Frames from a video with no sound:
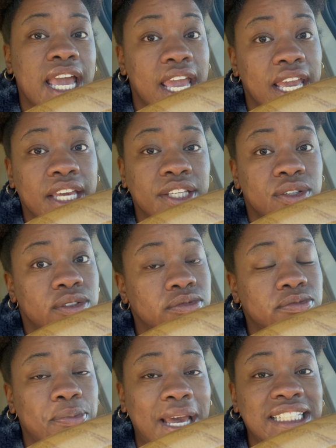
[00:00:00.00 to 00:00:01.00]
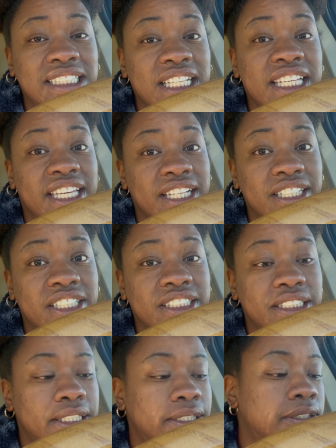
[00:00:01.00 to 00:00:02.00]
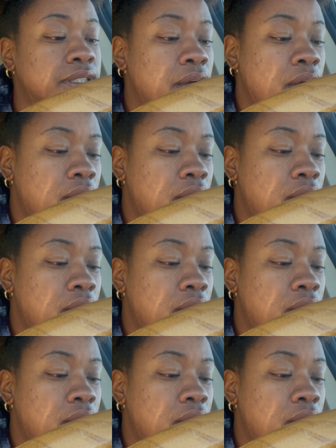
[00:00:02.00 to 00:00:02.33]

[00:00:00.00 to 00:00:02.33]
And you basically get a good deal.